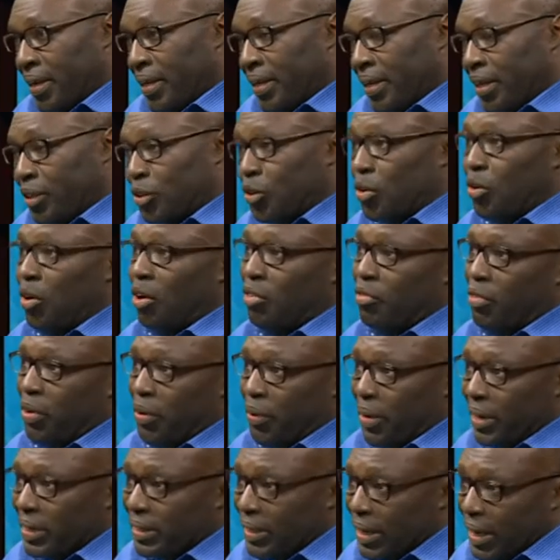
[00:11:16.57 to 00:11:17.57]
in the School of
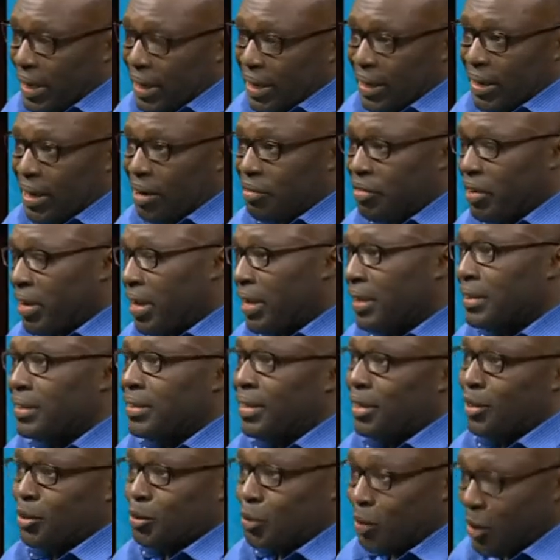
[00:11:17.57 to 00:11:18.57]
Oriental and African
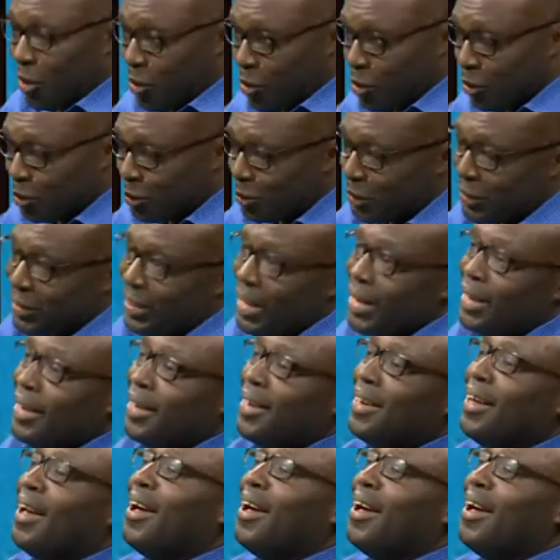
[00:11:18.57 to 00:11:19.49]
Studies, where you also studied,